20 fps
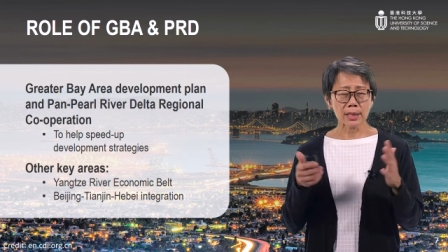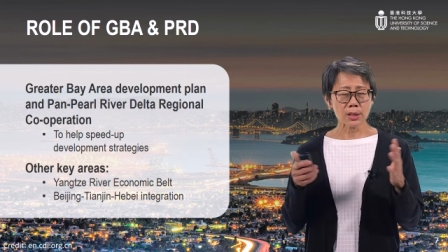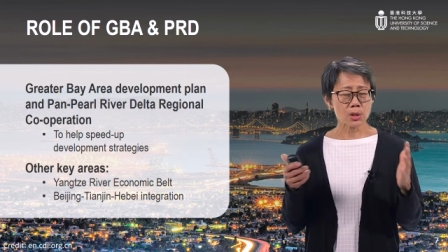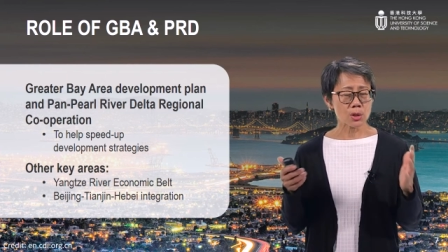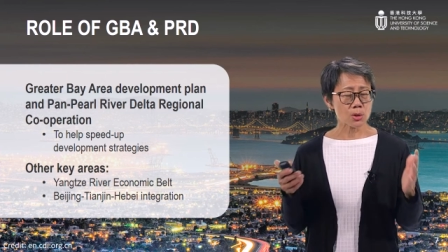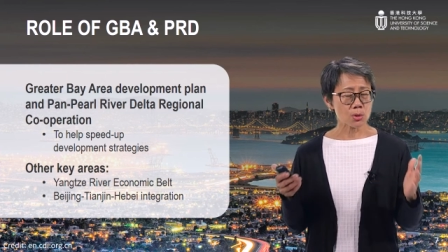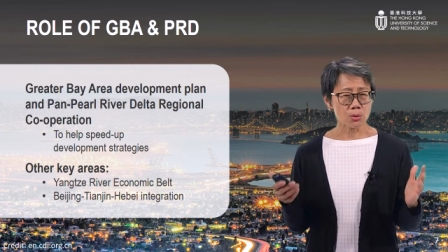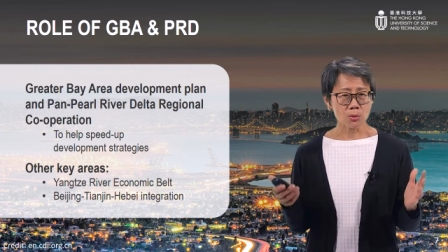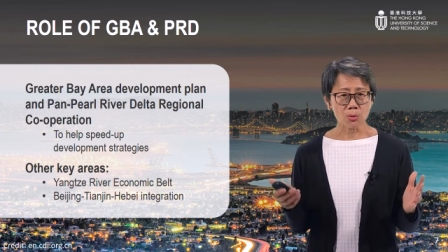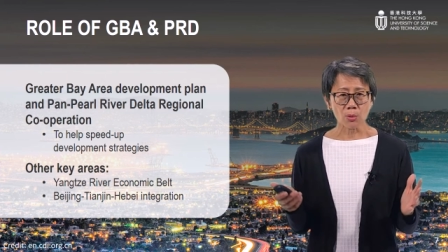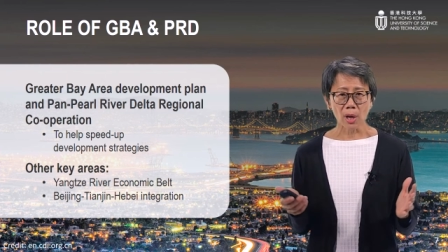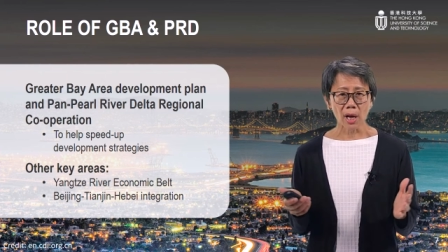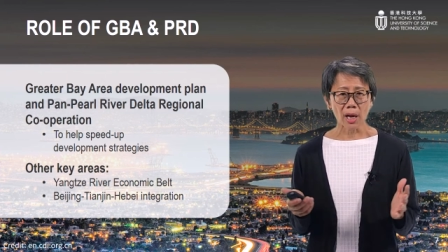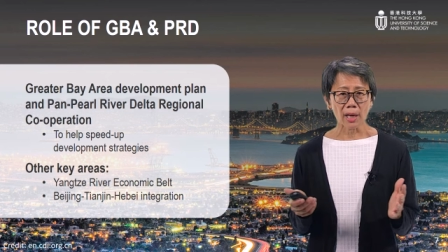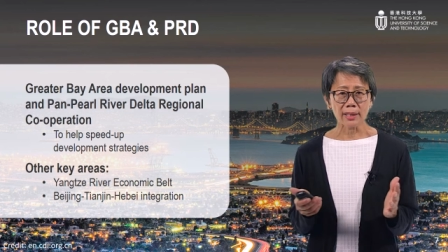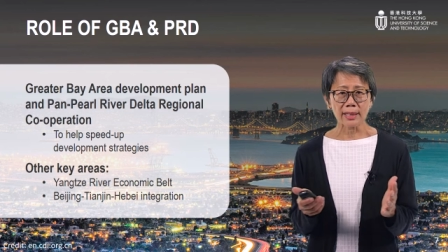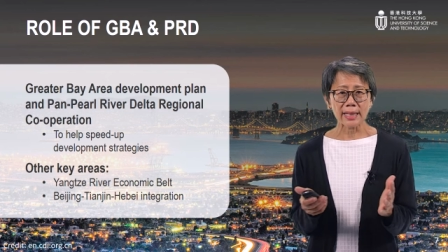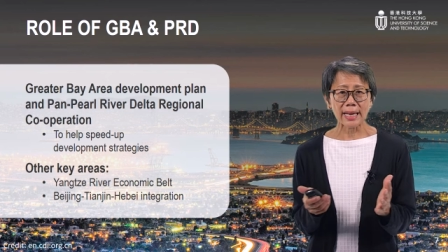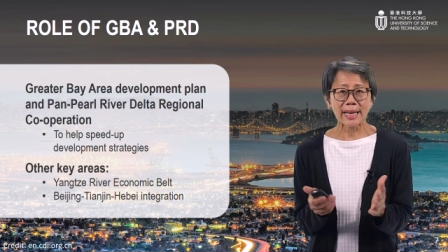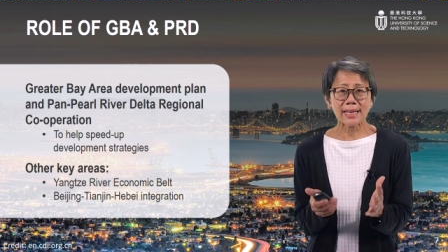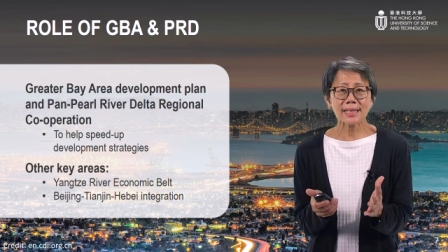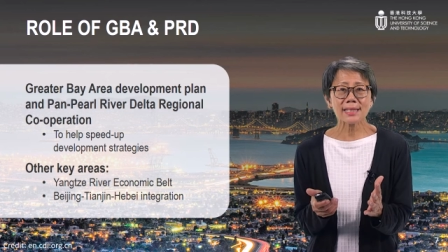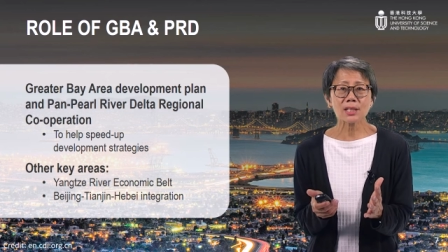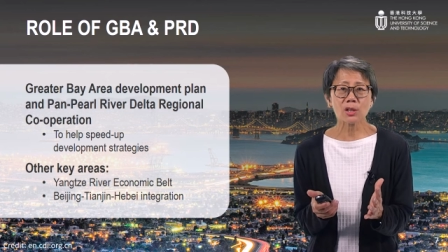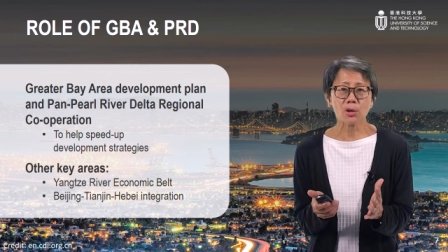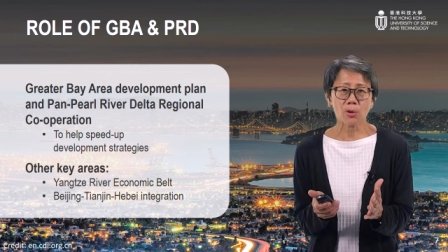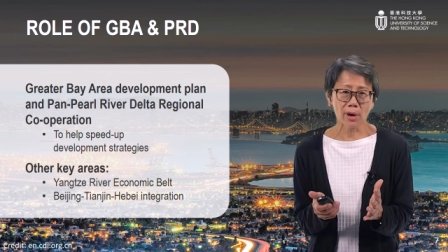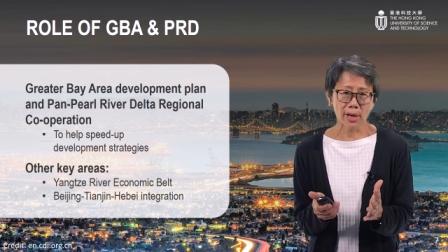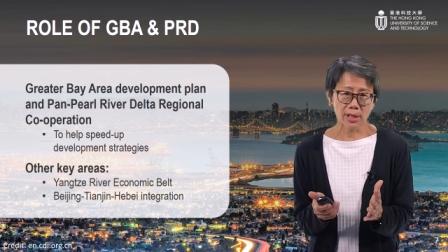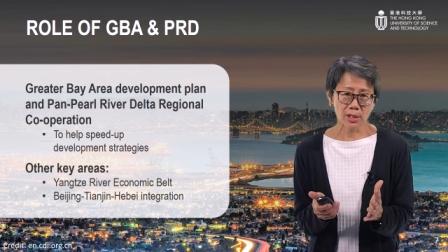into an
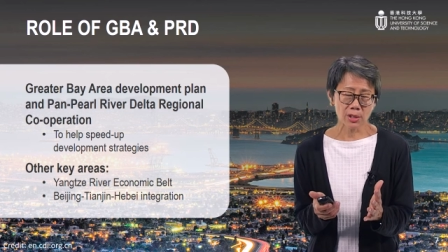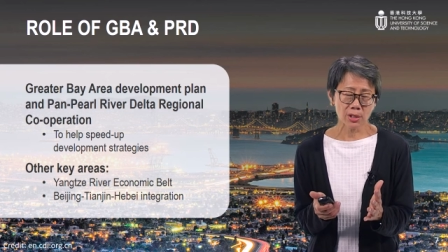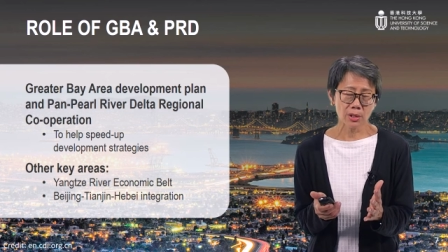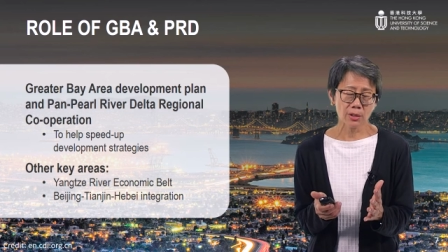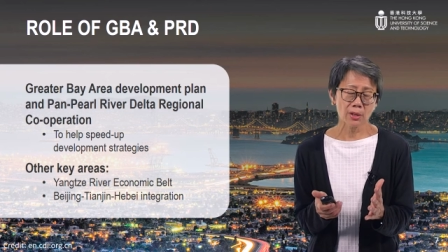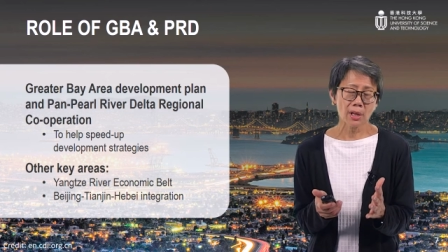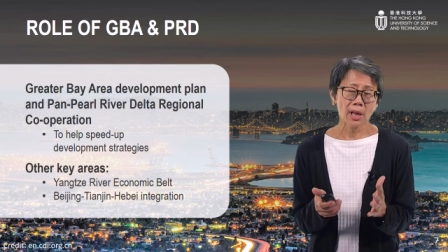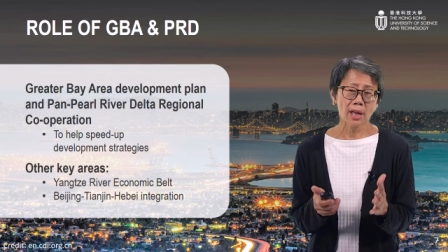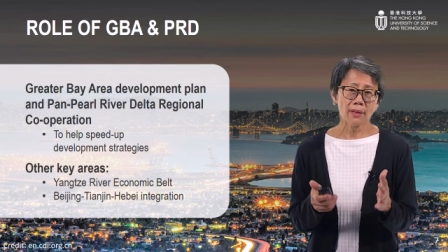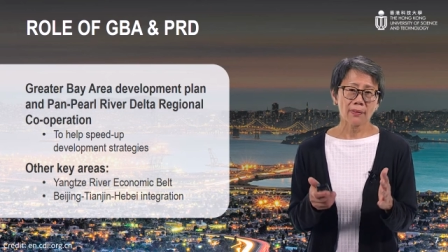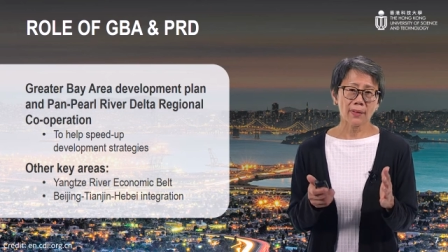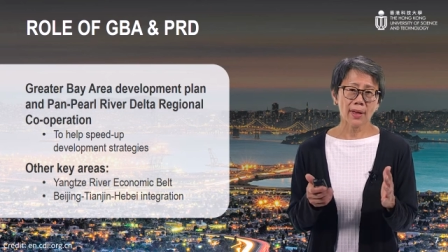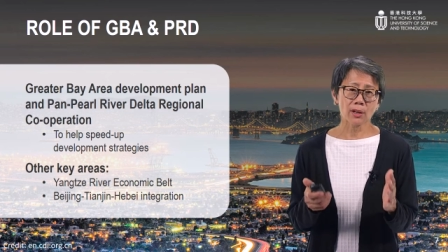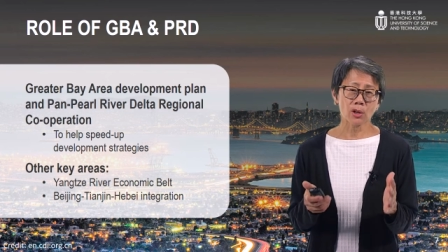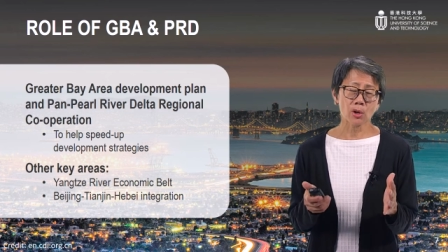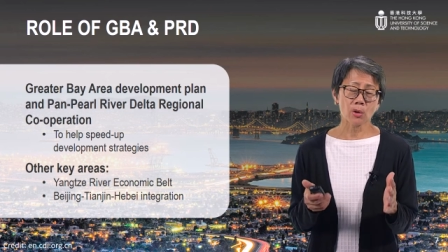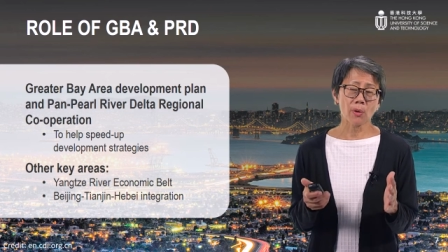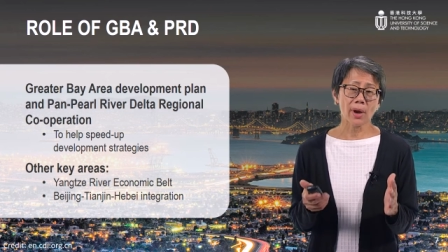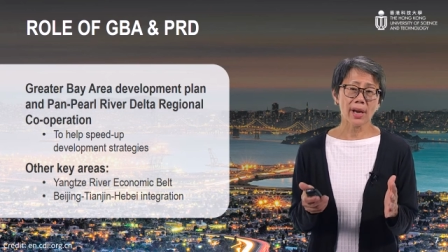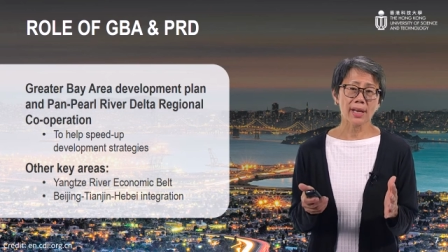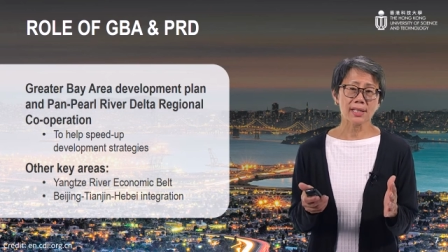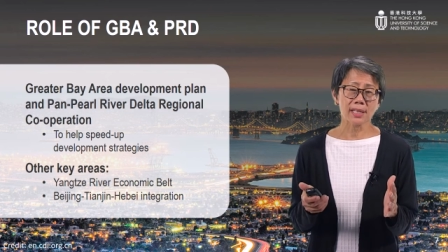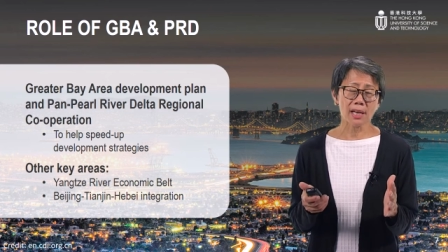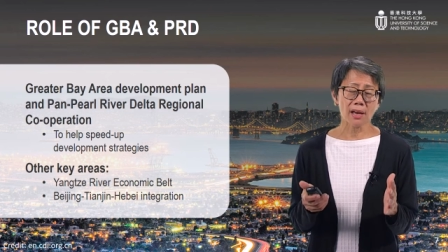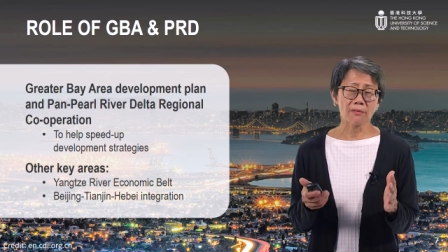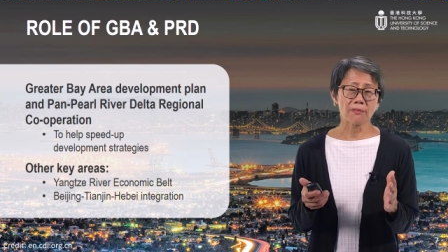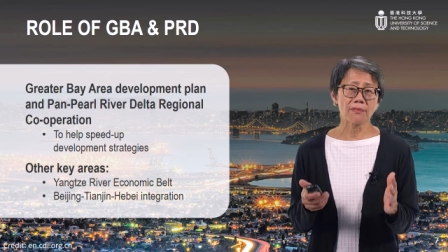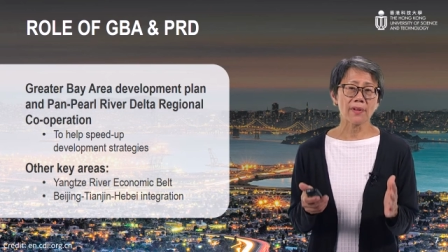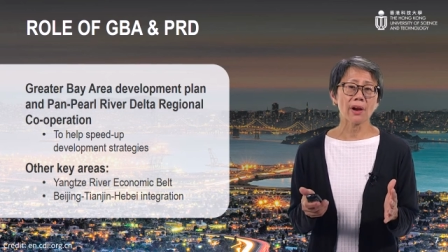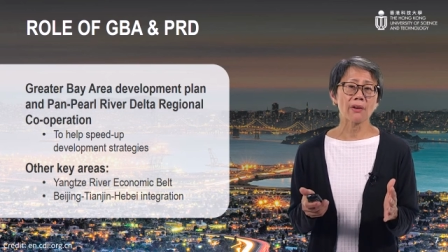integration that
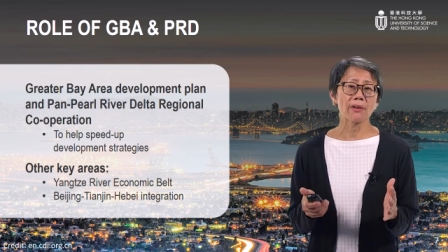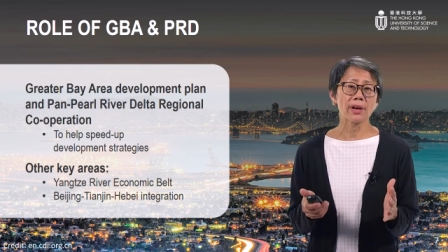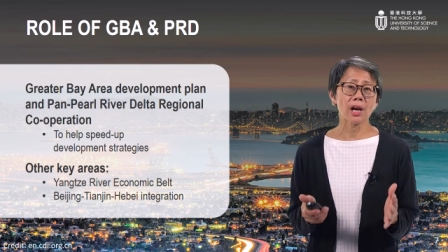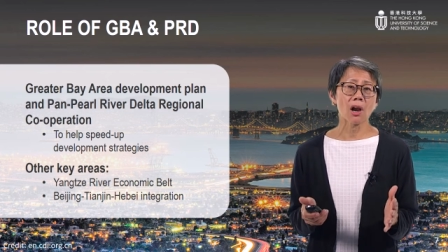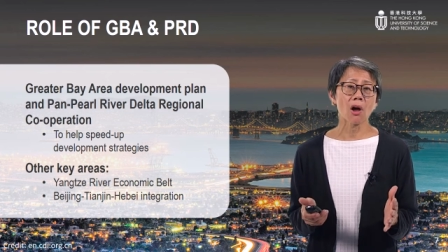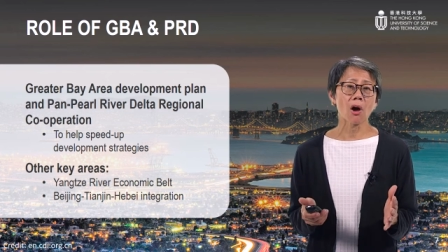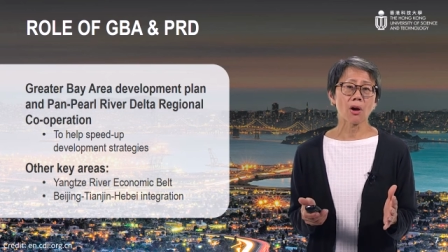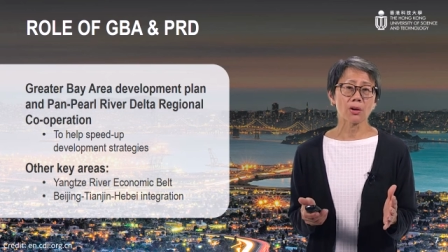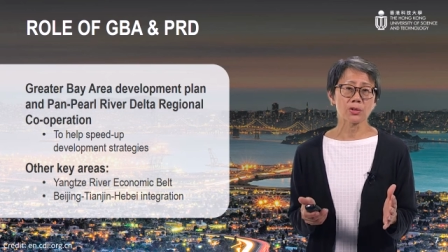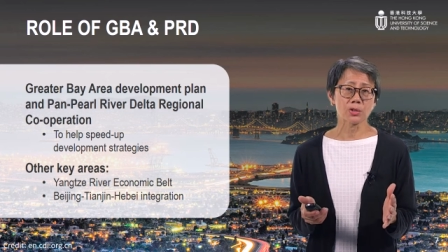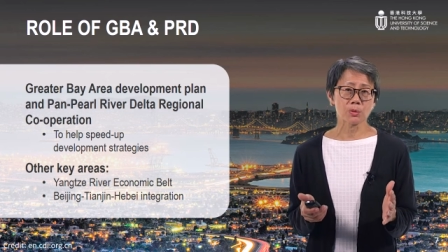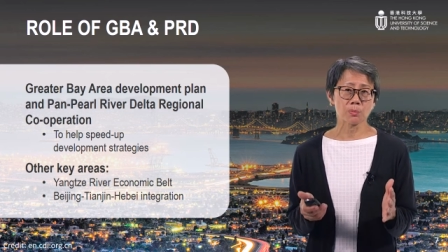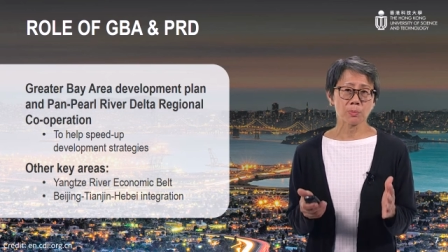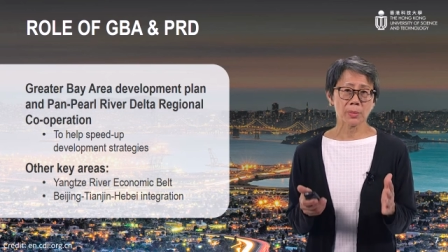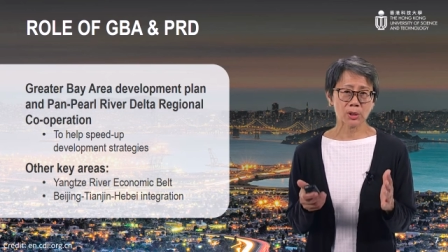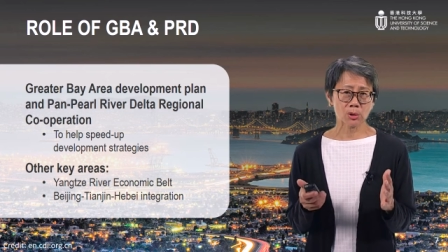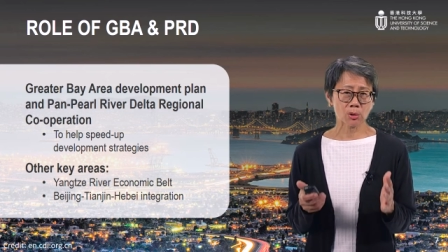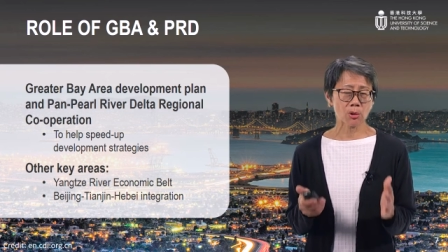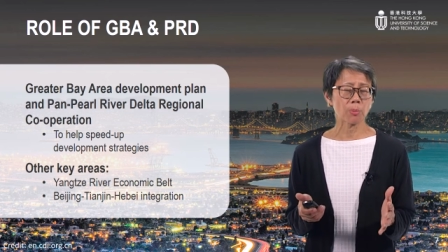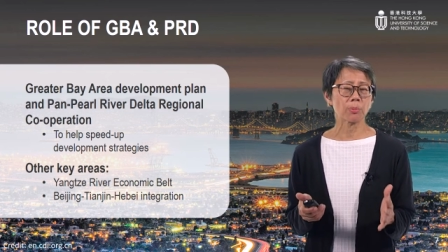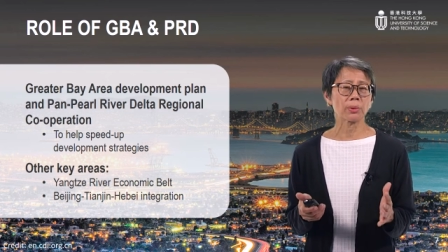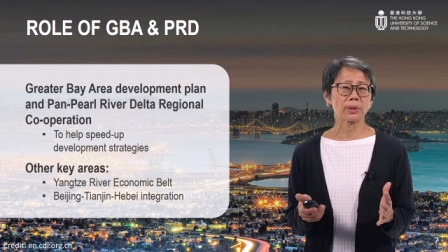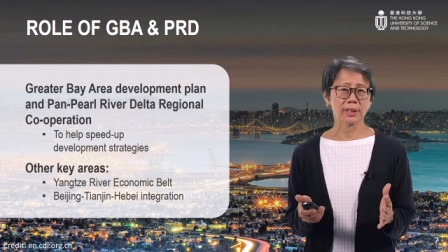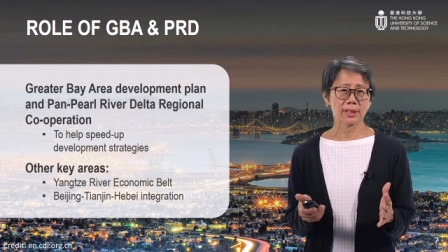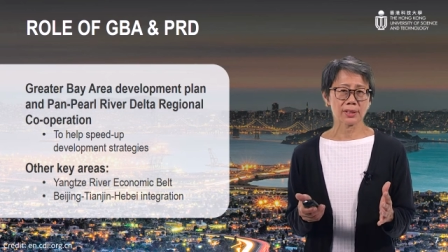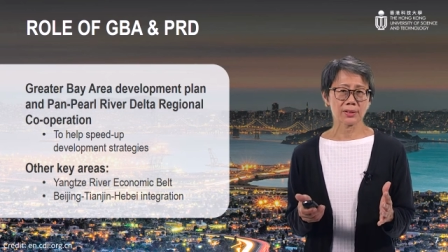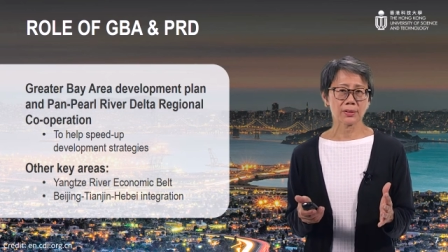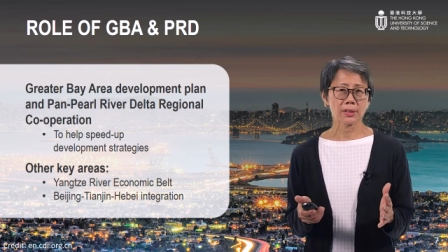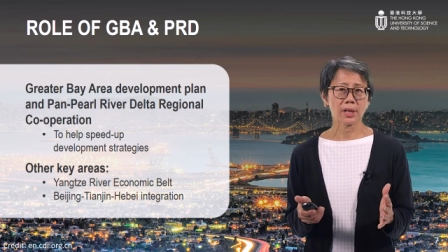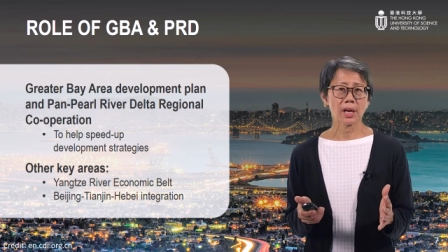creates a very large
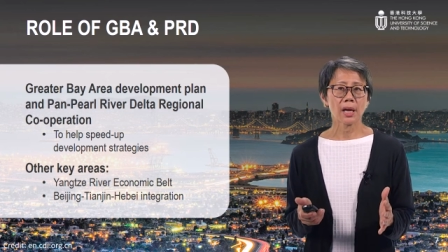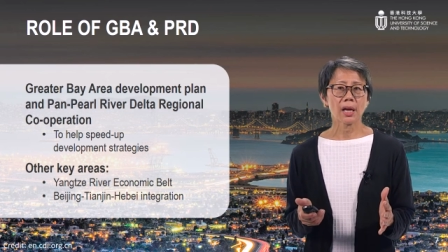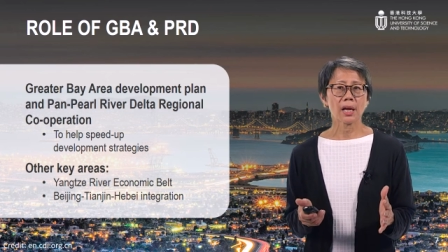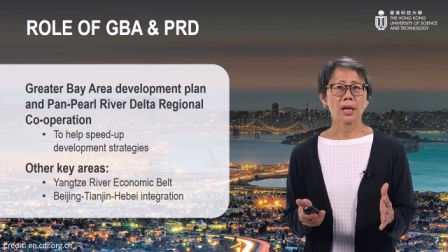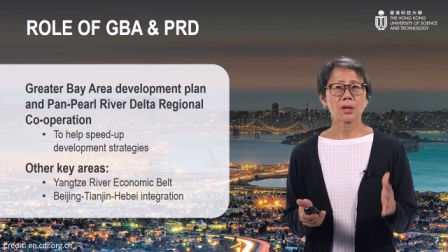metropolis.